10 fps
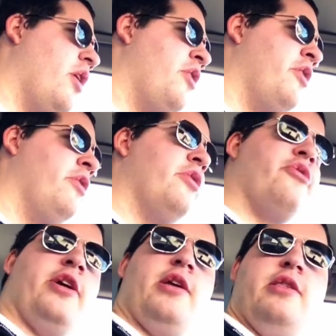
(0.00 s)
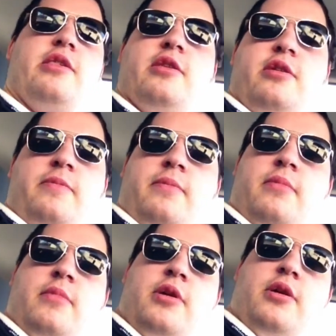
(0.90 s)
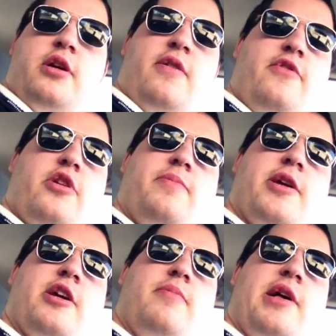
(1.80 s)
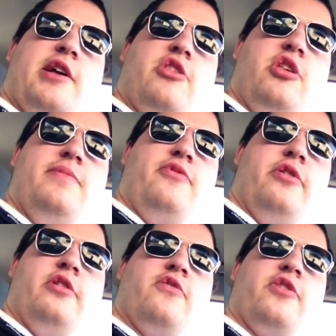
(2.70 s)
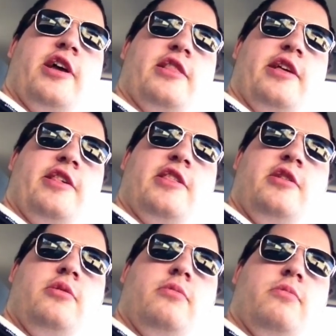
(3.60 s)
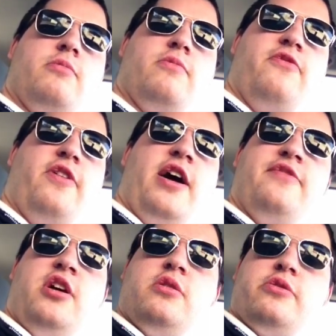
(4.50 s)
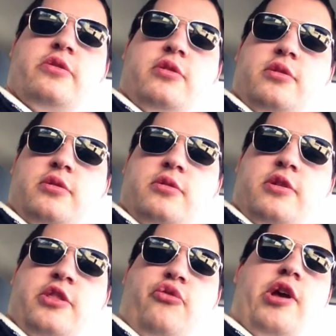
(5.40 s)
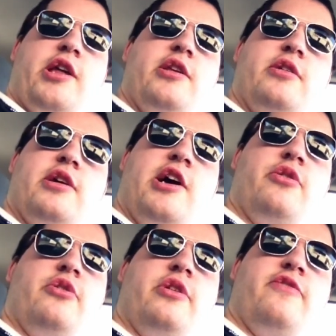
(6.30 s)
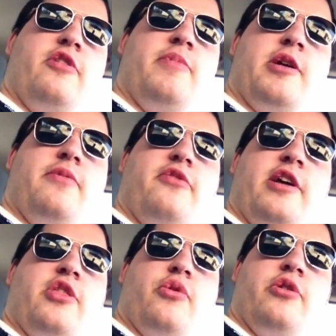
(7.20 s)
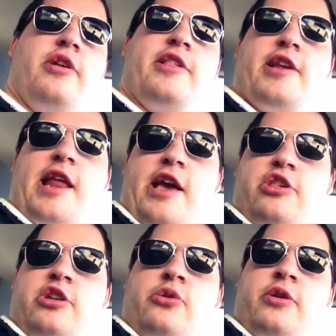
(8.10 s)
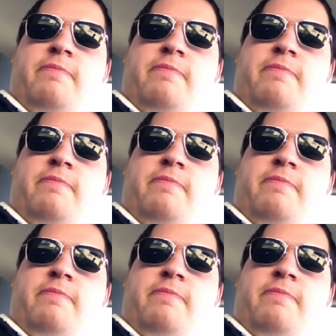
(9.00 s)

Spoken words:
on all the dragons, if you can pick up like cheap foils for like less than $5 in trade, I would do it. If you can pick up for like 3 or less in cash, I'd do it.